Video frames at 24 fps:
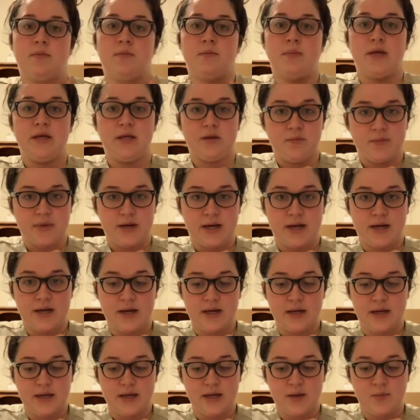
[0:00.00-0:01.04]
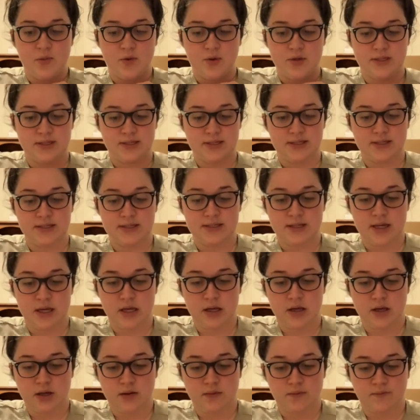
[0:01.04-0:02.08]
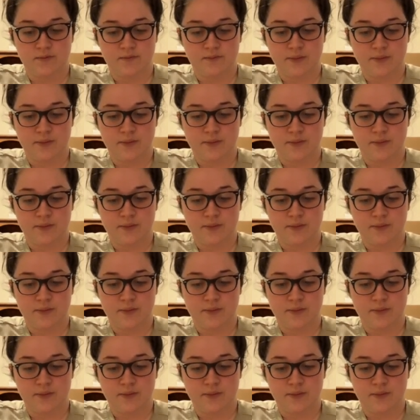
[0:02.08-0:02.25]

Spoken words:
bitten by a poisonous snake,